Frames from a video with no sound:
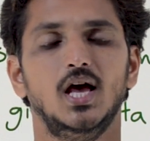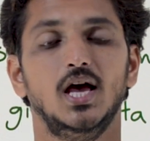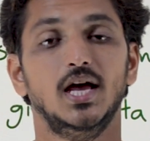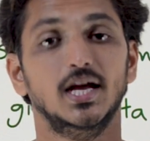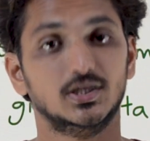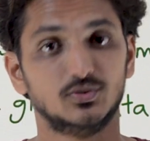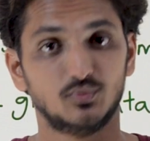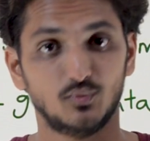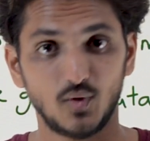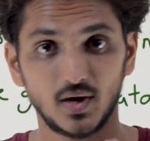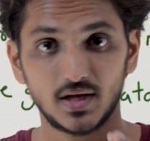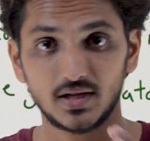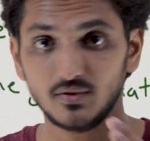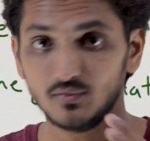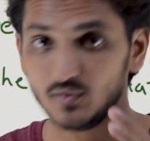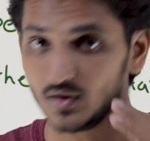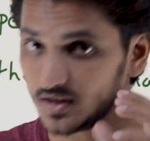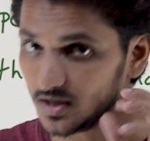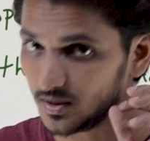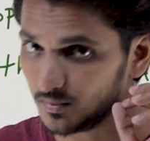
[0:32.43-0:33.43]
it's very
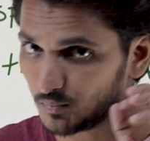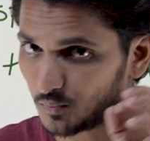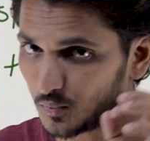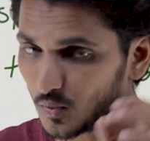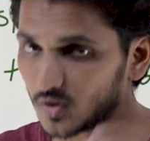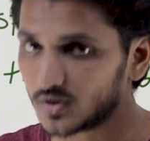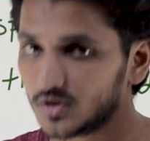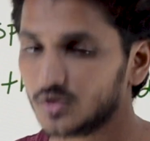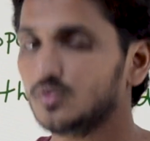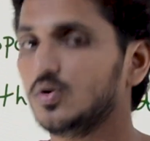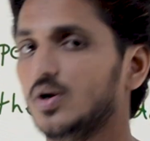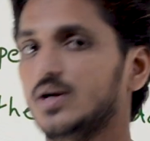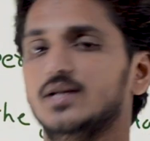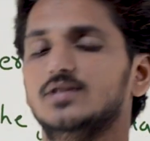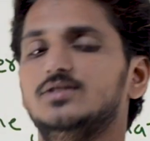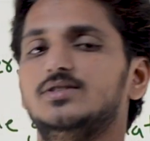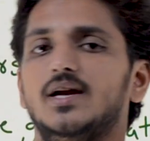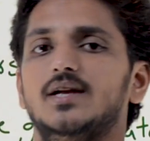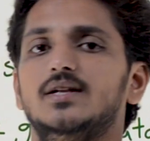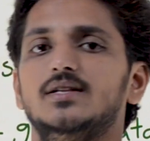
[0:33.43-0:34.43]
very important to
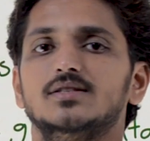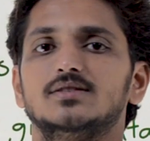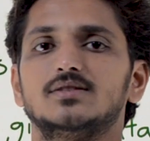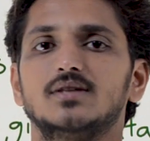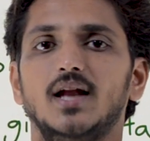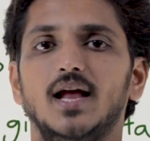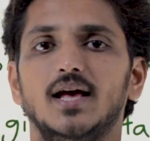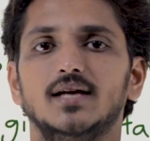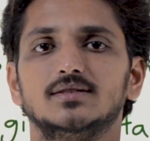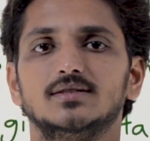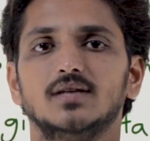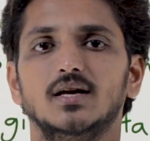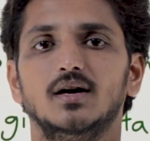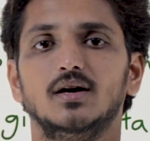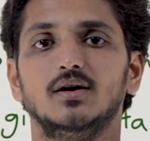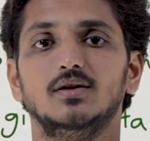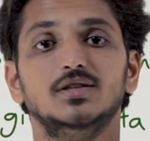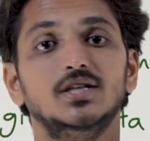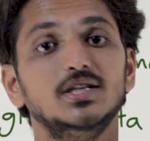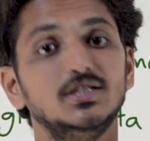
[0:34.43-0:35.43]
understand this class
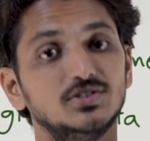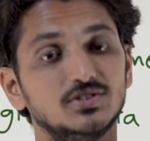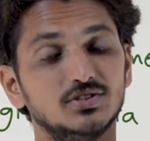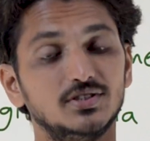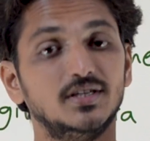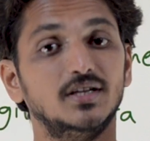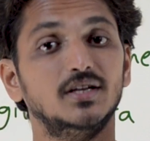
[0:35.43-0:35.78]
this